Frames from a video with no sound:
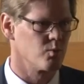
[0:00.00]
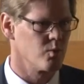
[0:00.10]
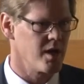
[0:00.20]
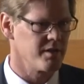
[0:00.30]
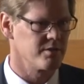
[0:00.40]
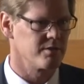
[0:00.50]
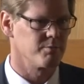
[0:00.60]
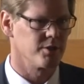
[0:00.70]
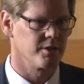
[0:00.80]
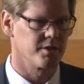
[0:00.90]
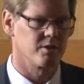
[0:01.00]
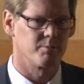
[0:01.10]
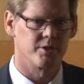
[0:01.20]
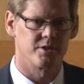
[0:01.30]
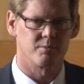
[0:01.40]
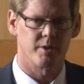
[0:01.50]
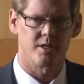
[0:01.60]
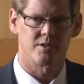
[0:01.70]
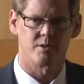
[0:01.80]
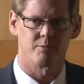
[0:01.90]
whether political
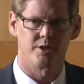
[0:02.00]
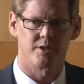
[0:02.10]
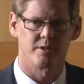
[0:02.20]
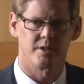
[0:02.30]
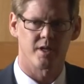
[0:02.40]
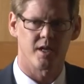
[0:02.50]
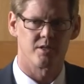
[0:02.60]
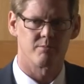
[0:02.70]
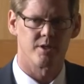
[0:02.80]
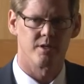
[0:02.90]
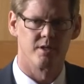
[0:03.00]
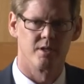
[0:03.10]
participation, political engagement,